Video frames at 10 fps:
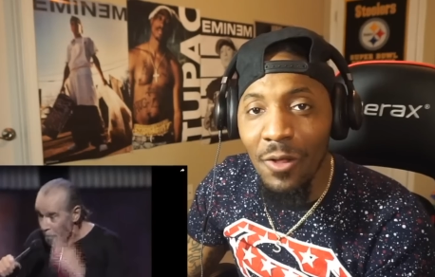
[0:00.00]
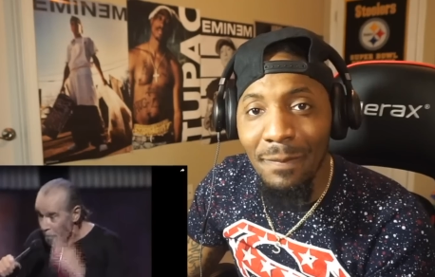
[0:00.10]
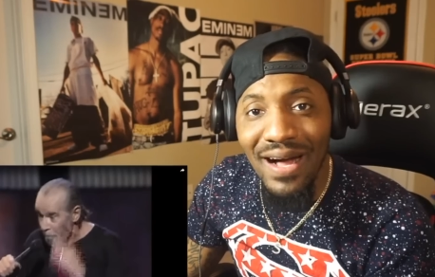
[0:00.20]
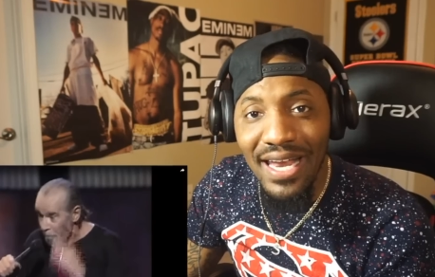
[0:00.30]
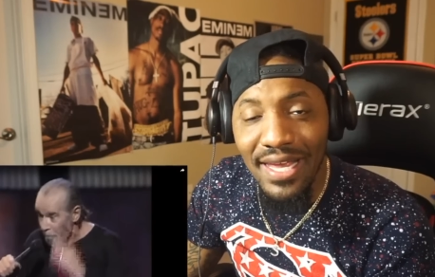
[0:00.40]

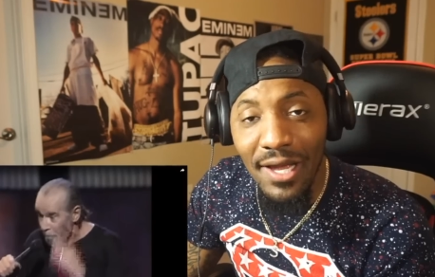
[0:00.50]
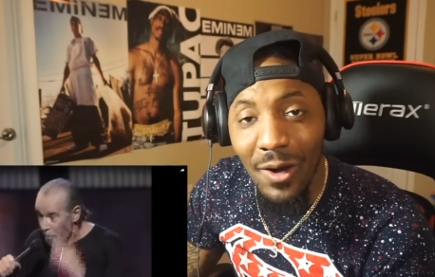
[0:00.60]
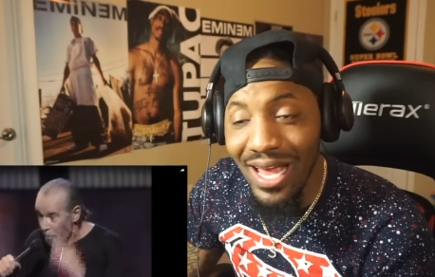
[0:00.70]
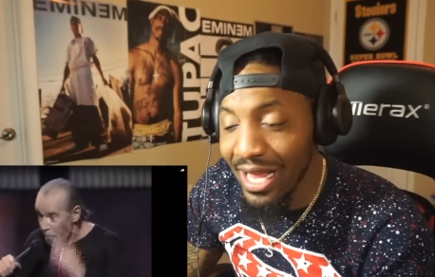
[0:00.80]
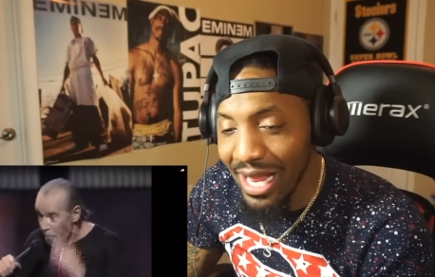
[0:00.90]
Speaker 1: about it, yo.
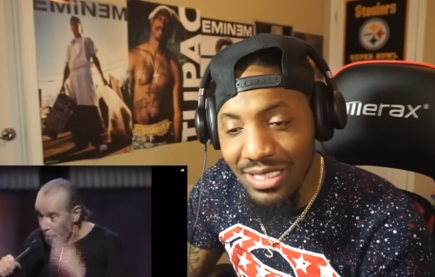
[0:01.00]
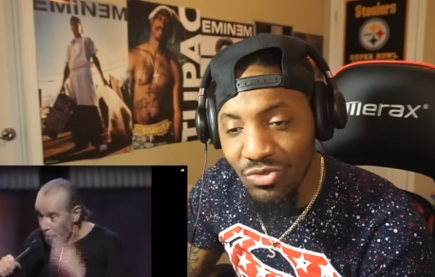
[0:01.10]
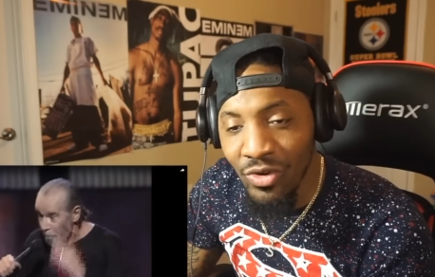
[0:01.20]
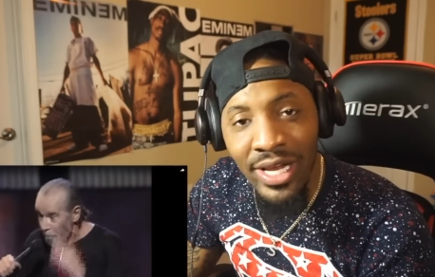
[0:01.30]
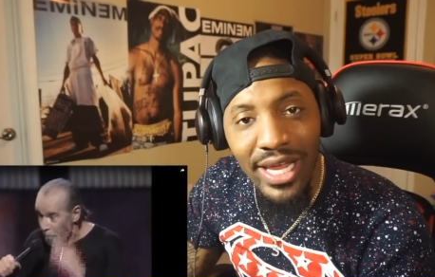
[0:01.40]
It, it's
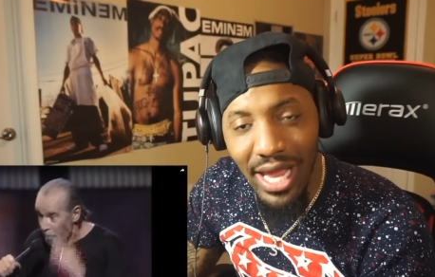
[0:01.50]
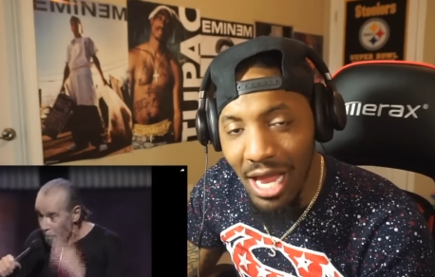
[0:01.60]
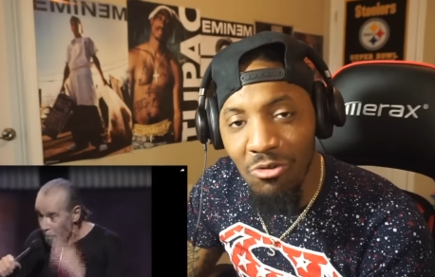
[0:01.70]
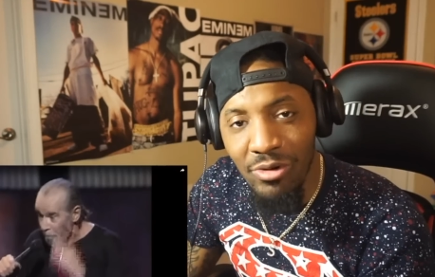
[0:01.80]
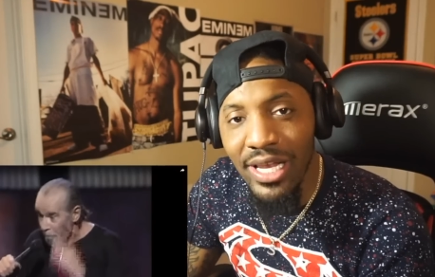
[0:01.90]
really,
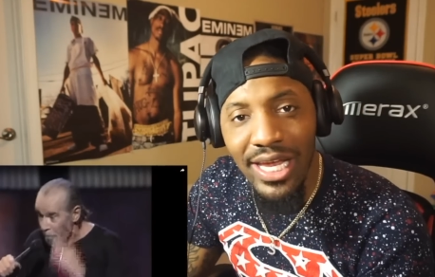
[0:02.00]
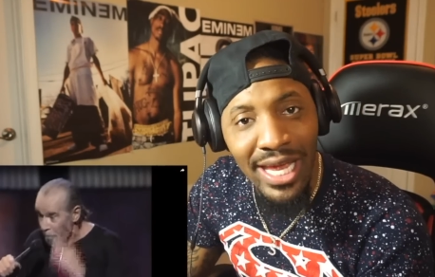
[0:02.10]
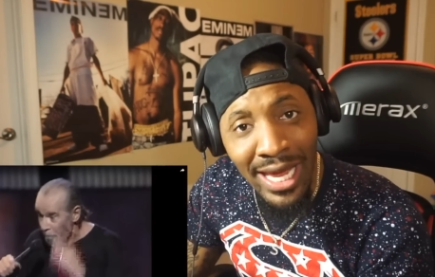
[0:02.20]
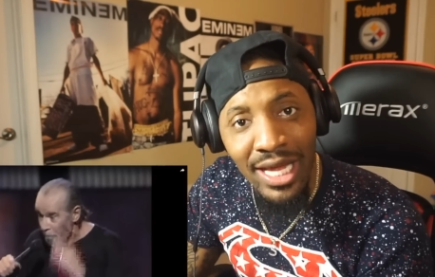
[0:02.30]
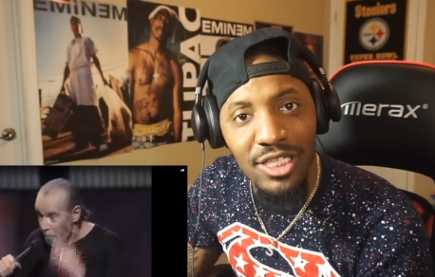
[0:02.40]
it really
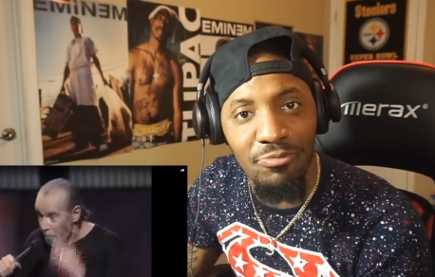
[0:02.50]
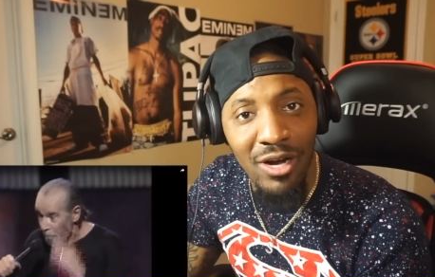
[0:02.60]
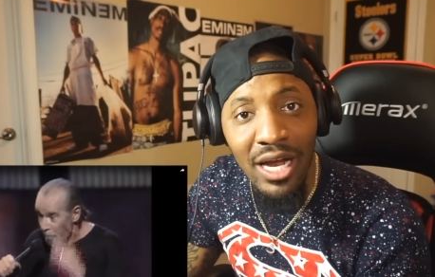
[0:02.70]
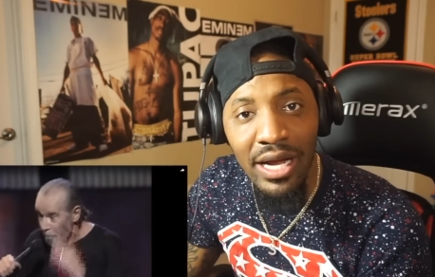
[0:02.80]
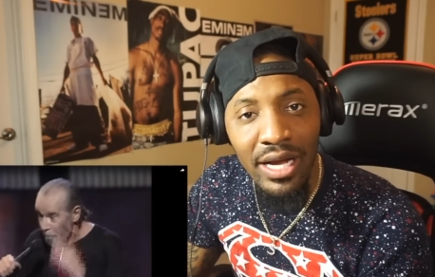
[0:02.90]
is,
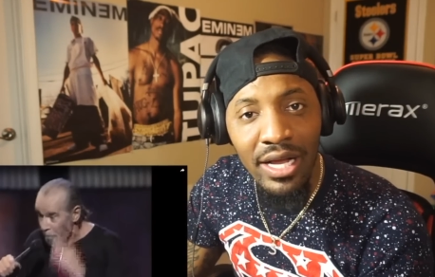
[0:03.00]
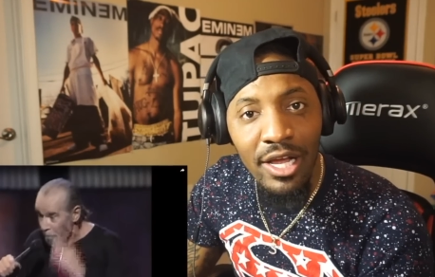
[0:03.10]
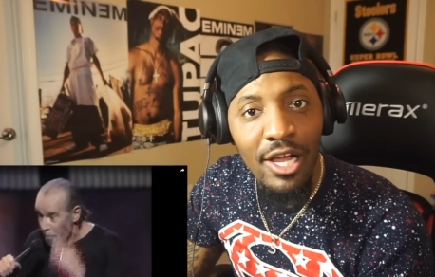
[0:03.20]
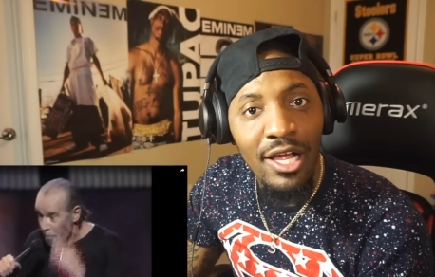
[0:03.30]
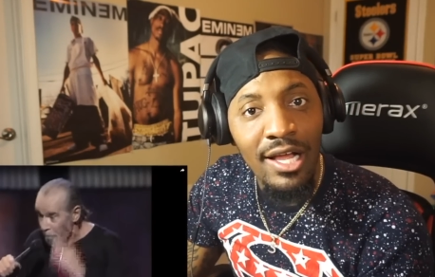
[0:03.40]
bro.
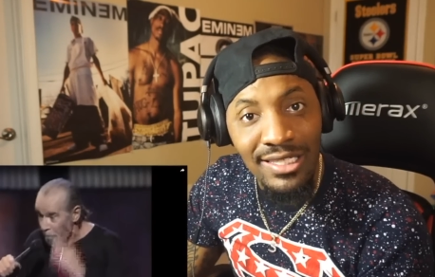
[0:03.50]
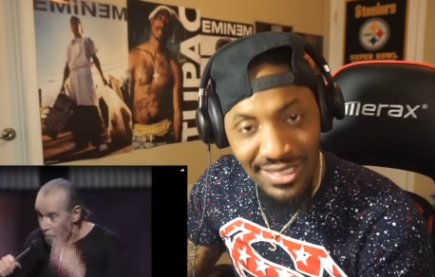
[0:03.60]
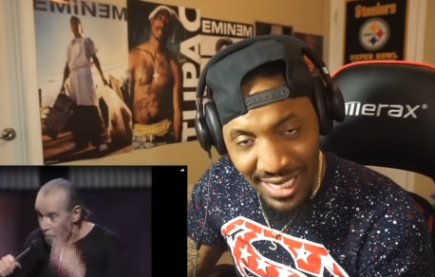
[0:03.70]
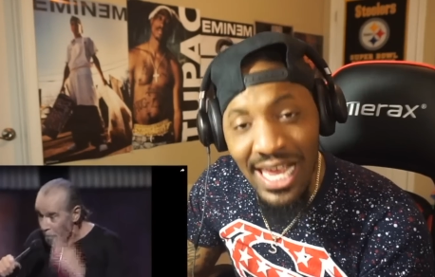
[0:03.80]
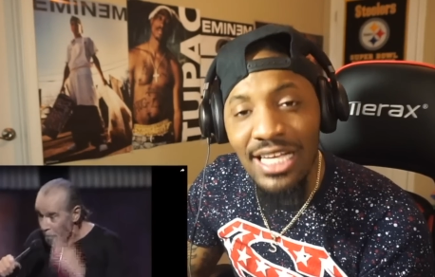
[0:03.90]

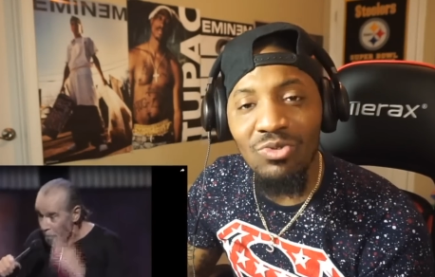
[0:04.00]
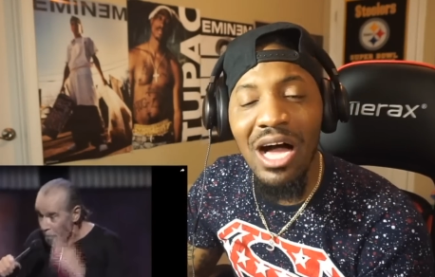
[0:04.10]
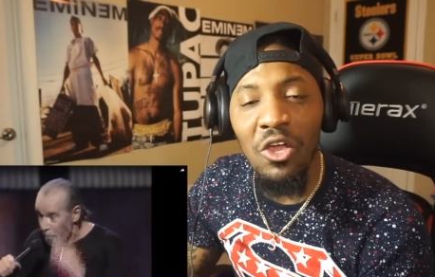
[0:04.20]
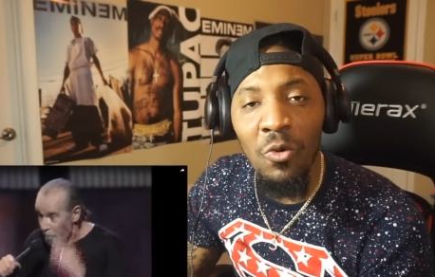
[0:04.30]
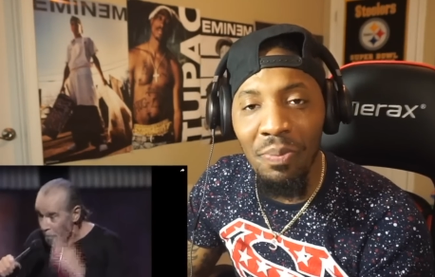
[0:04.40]
Sneeze
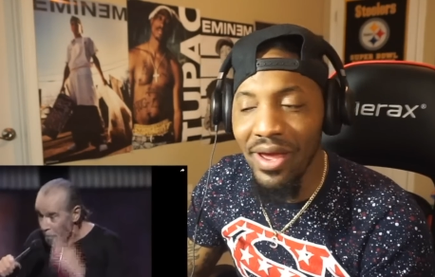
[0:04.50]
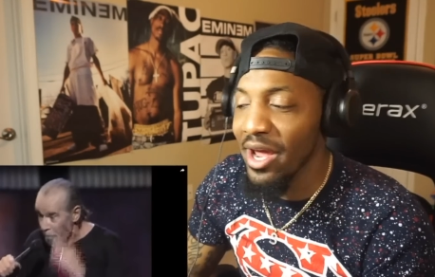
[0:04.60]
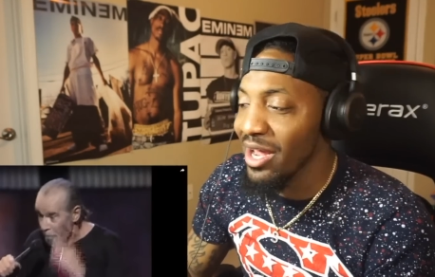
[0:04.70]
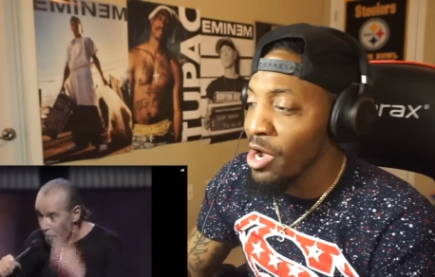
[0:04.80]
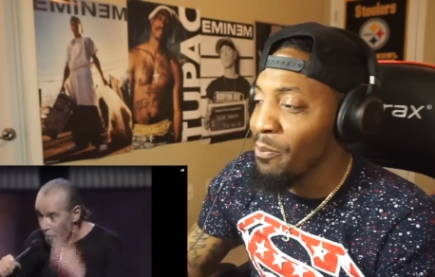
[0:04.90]
while you
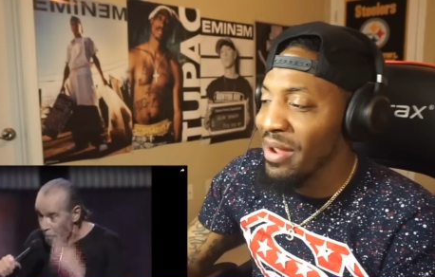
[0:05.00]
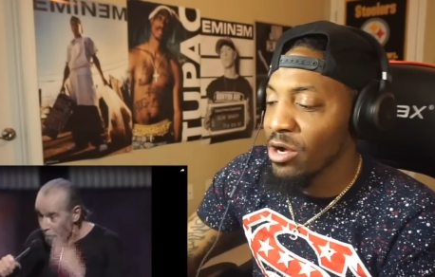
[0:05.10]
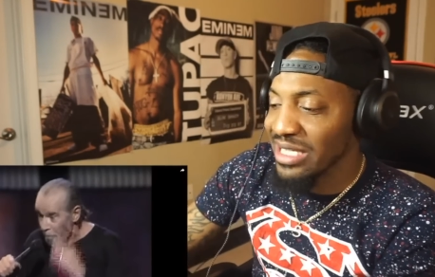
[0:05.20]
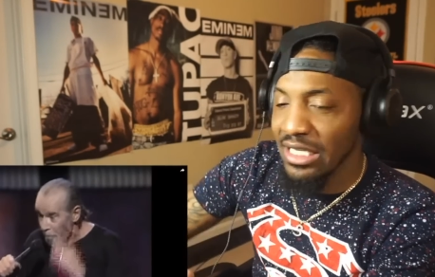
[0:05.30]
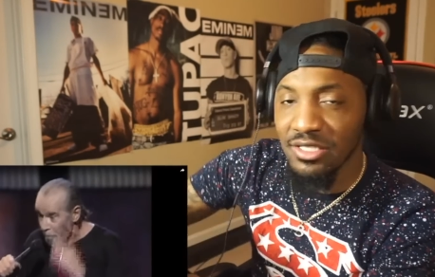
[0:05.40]
pee. Your pee
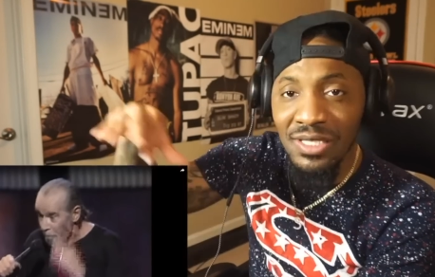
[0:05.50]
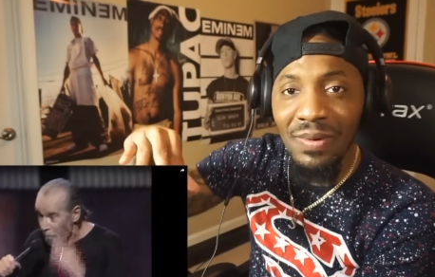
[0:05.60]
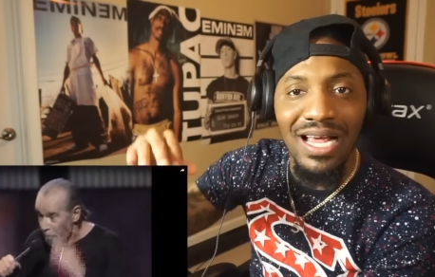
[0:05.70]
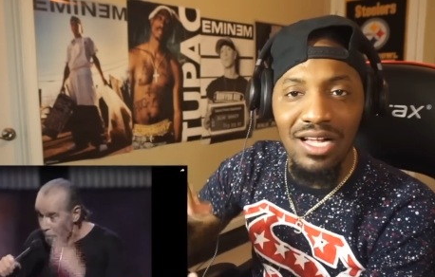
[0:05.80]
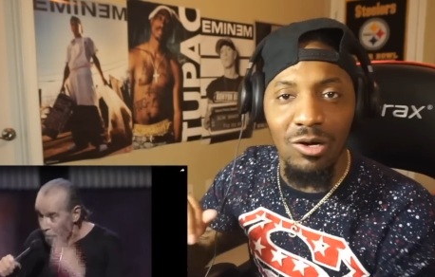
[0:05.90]
gonna
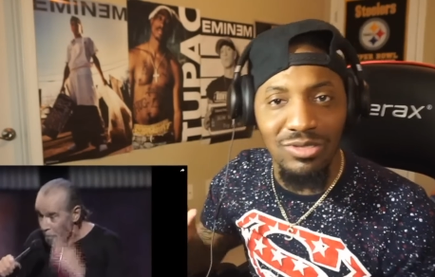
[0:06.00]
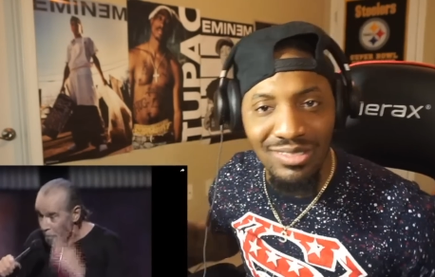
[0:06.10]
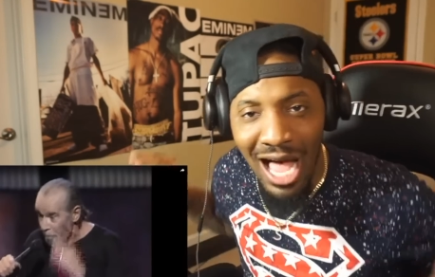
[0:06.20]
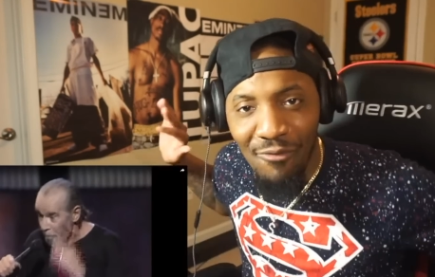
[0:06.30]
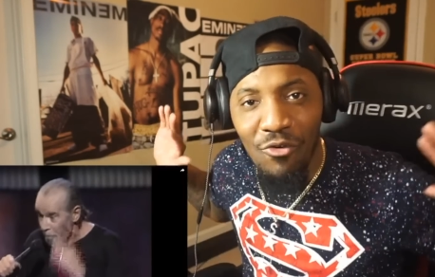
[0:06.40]
it gonna
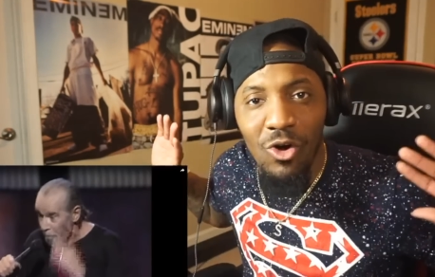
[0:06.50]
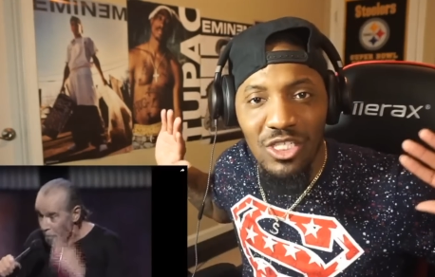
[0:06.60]
stop for a